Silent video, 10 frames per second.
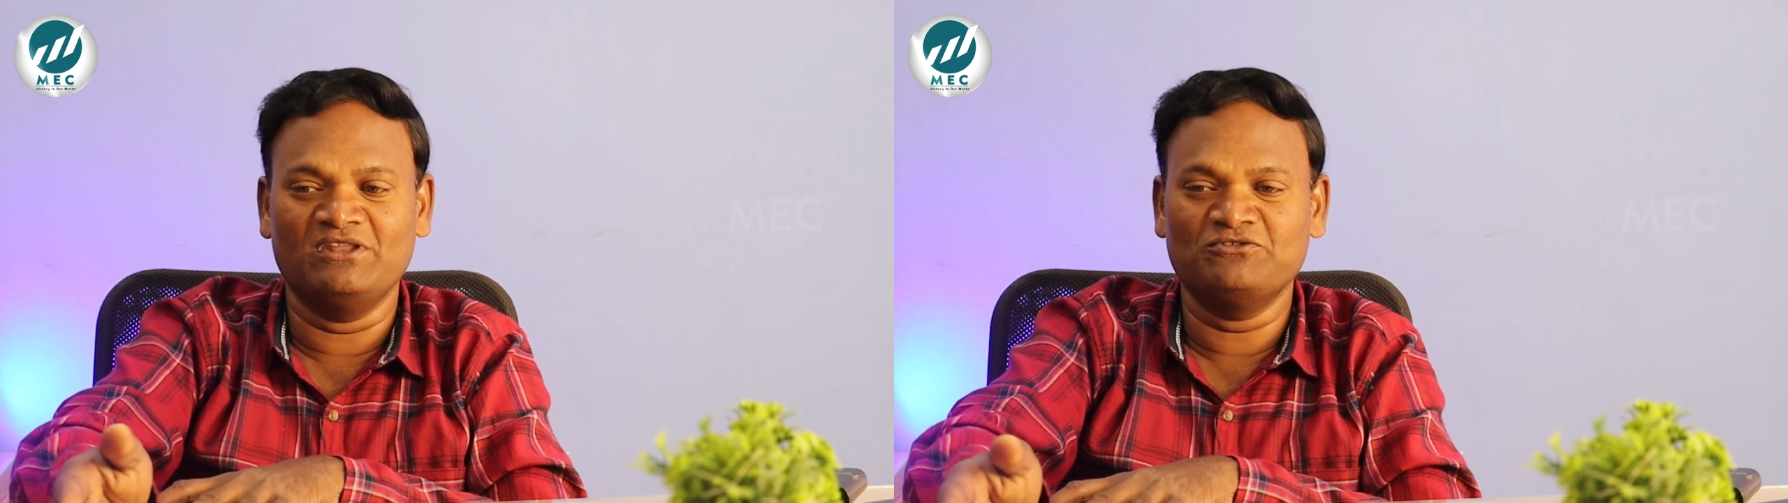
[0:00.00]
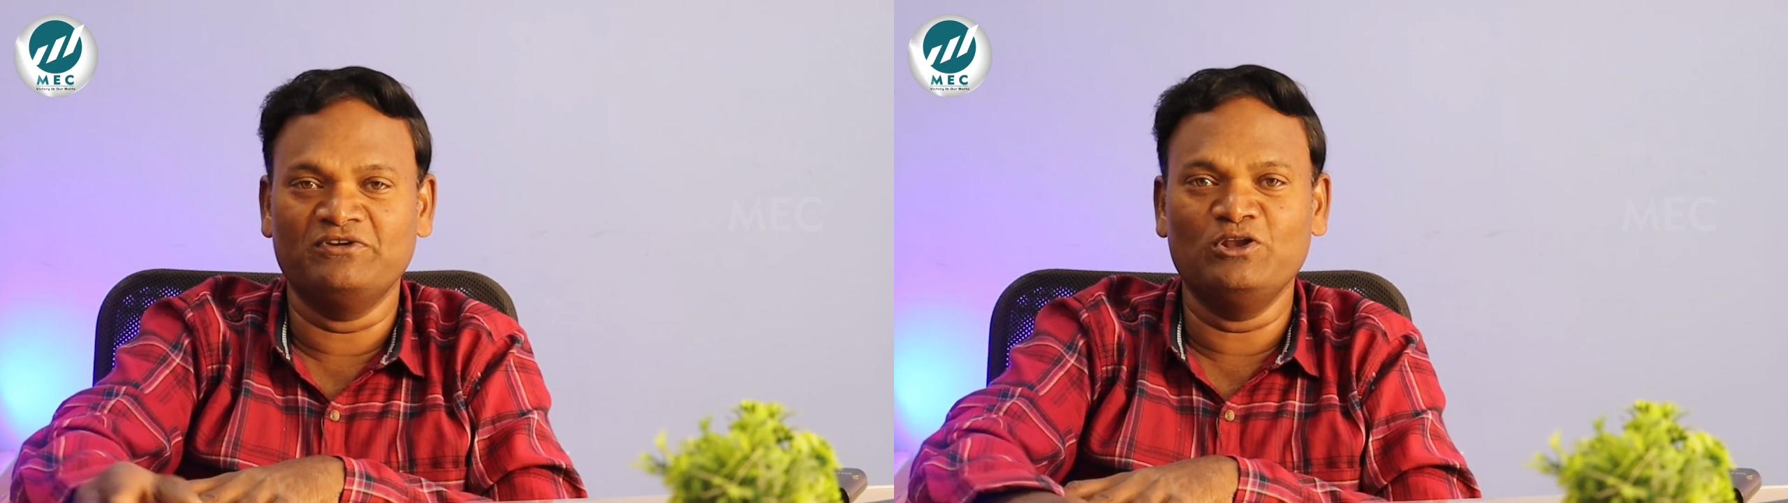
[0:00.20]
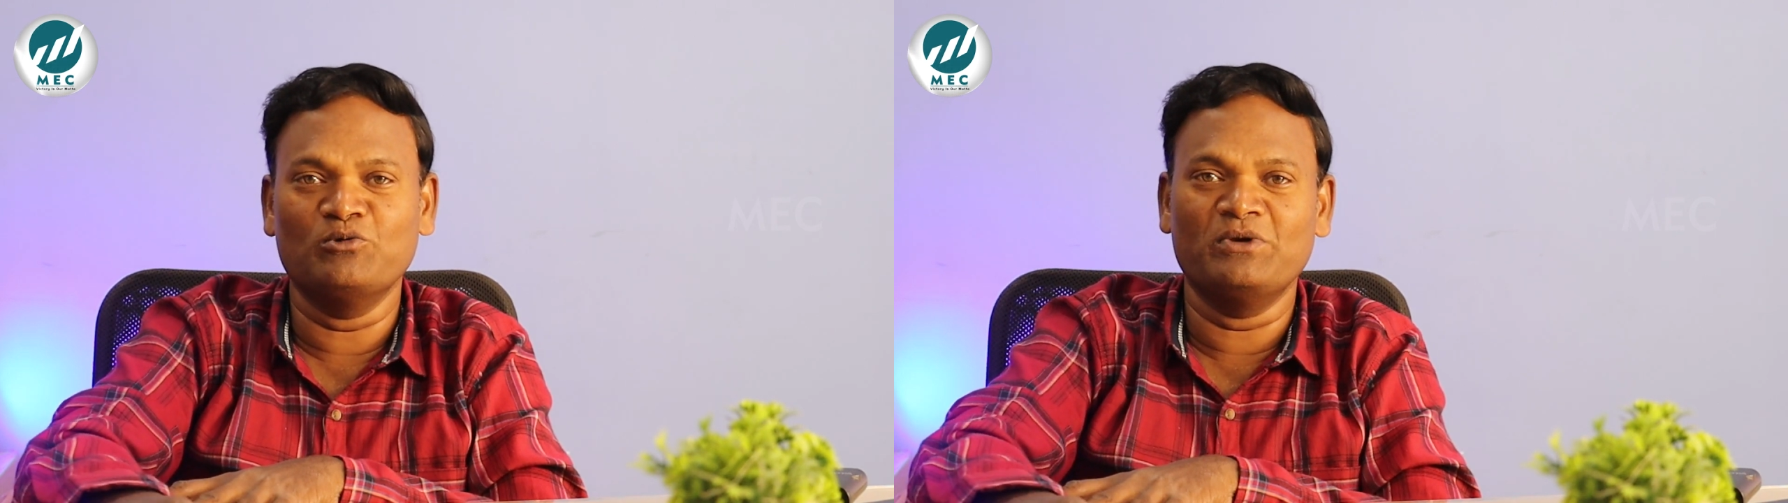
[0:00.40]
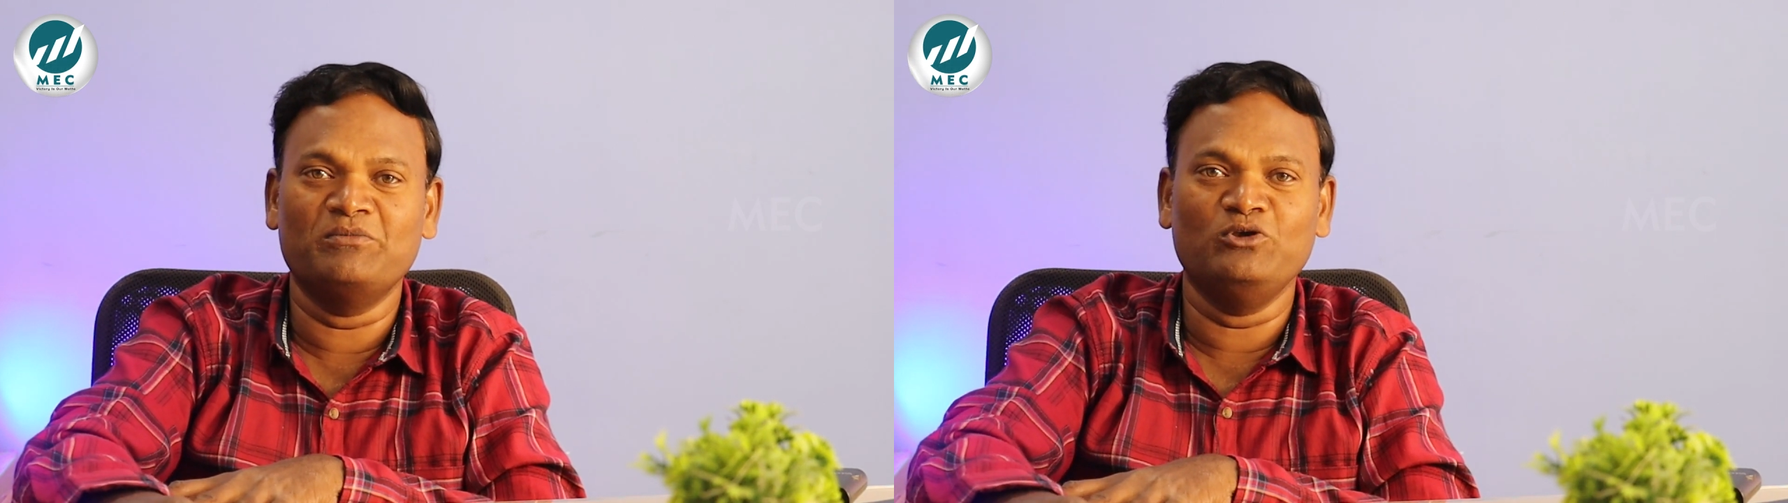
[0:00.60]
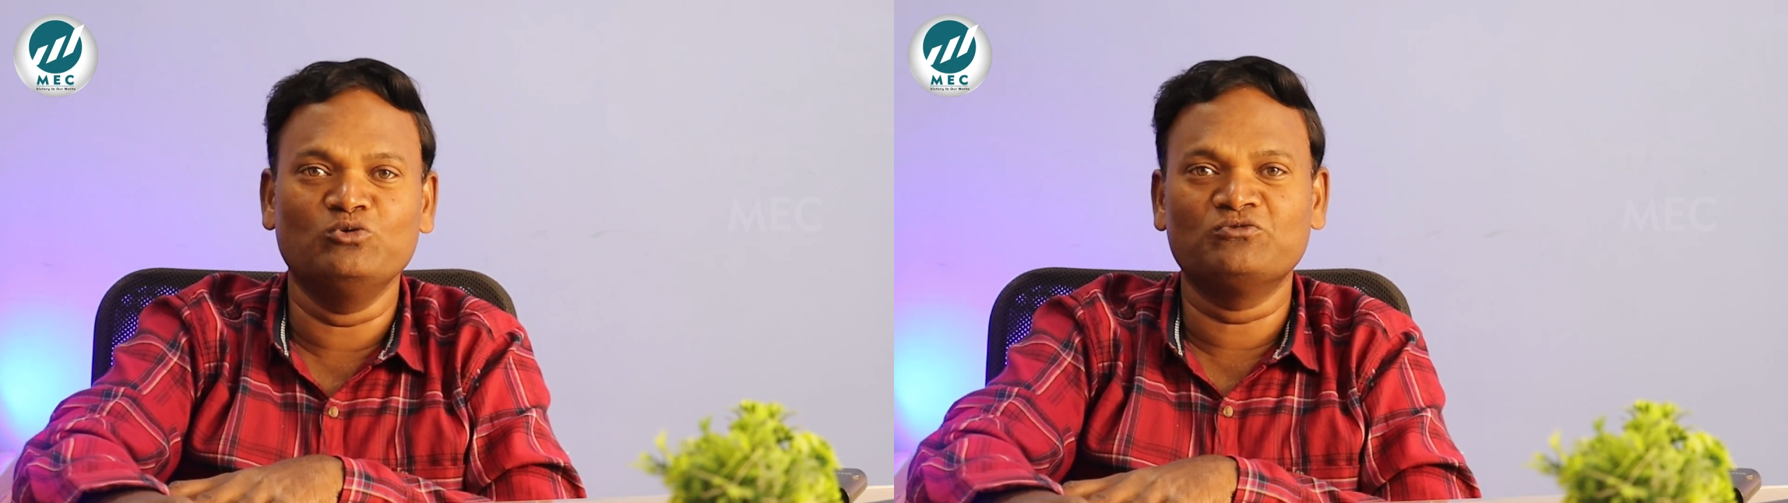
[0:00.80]
this video
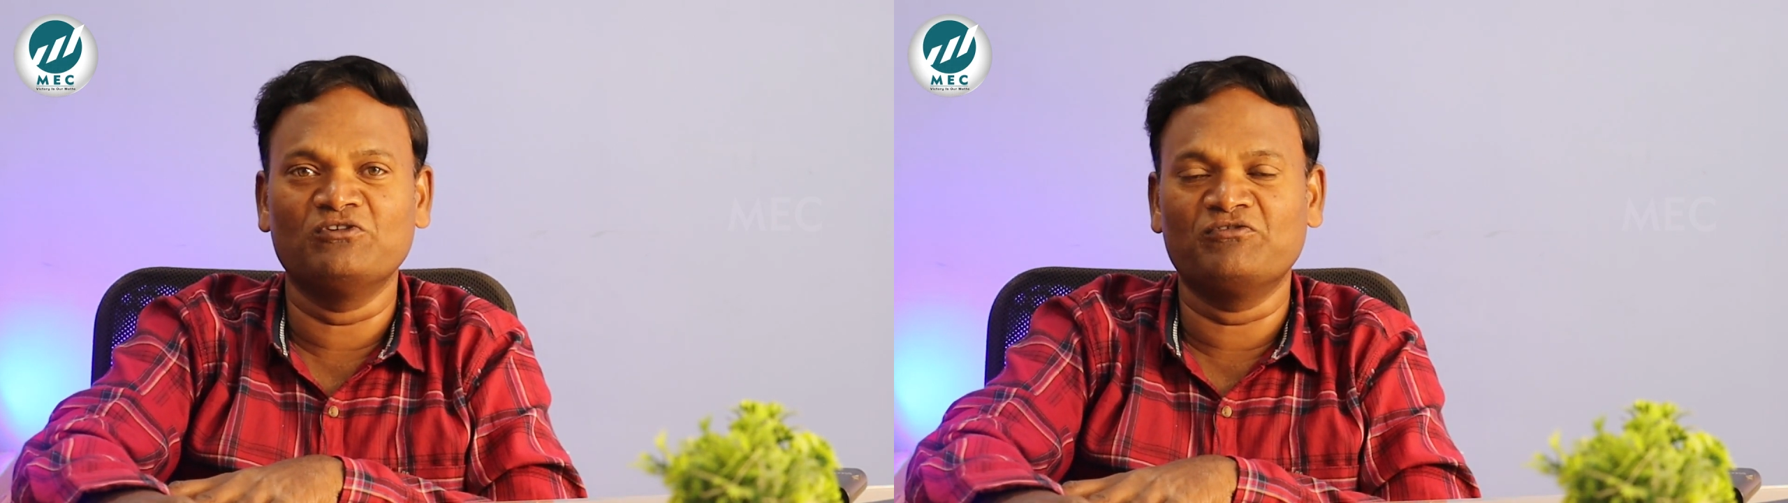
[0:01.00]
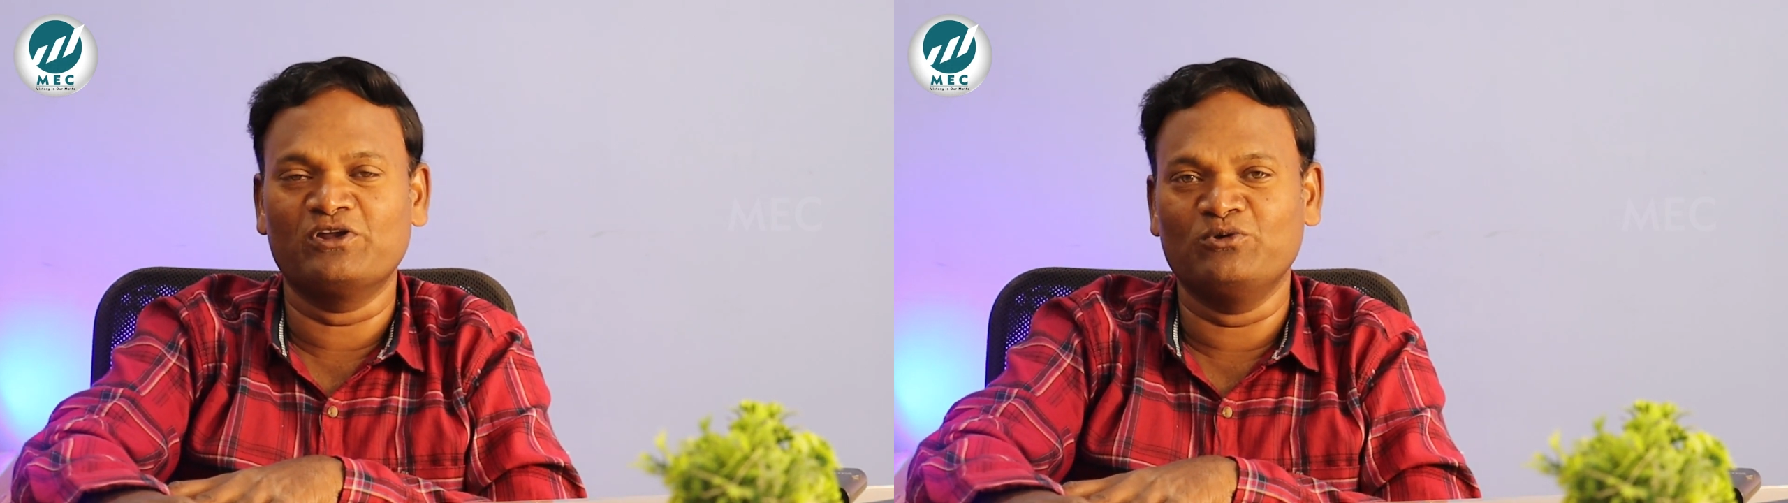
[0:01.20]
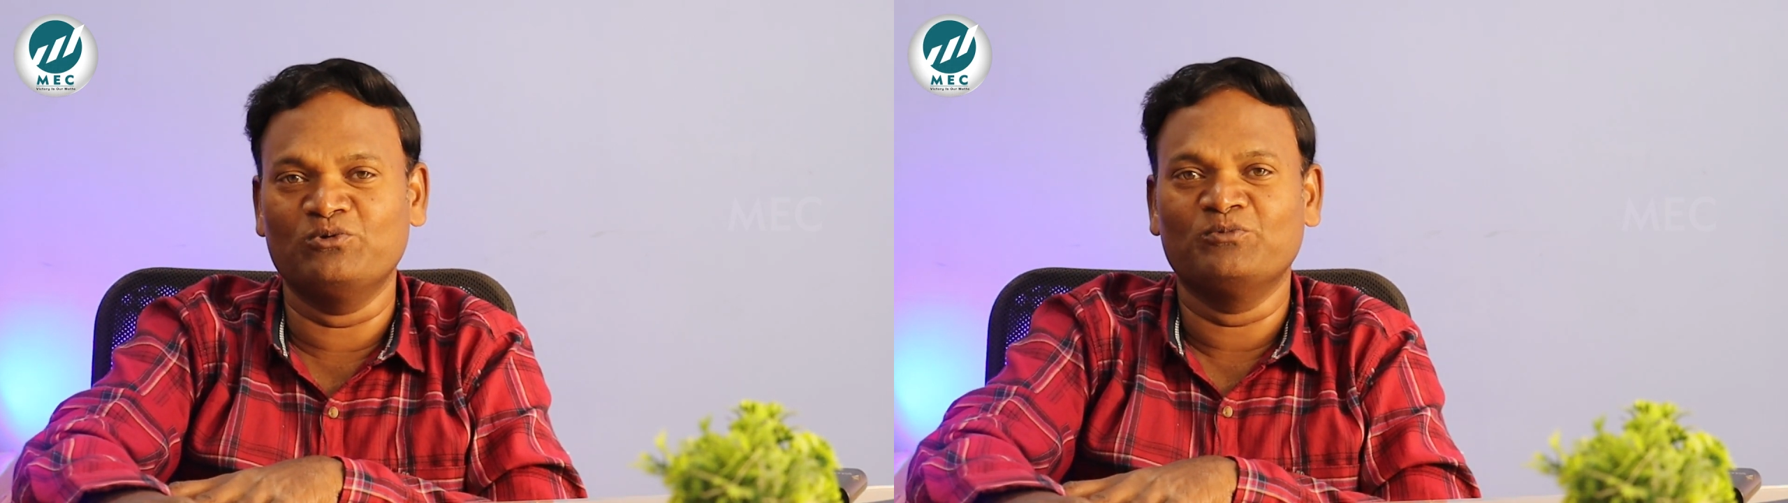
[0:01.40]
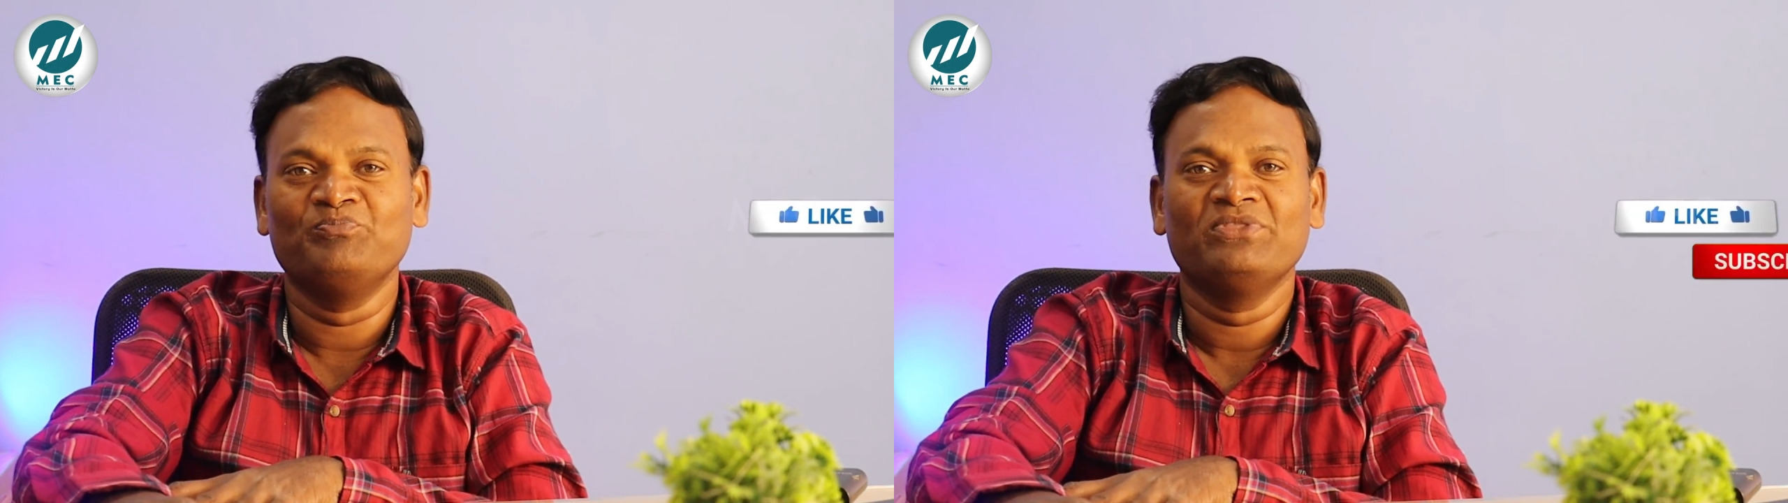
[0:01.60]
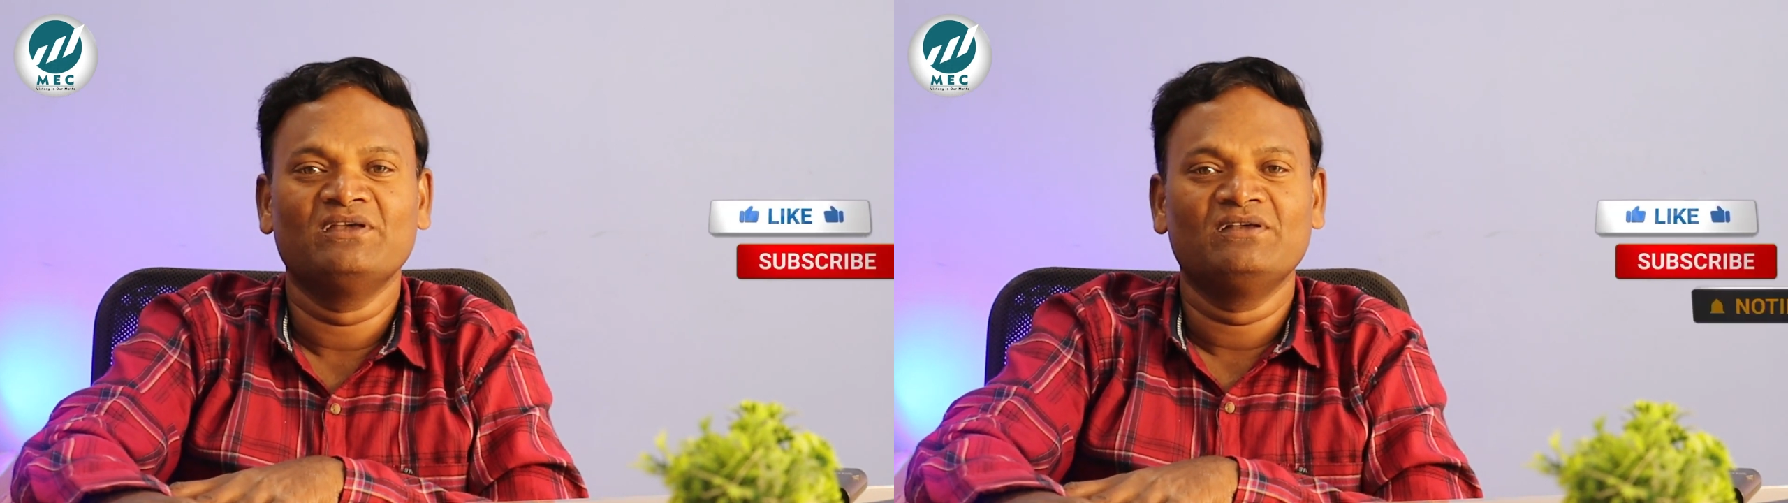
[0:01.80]
may be useful for you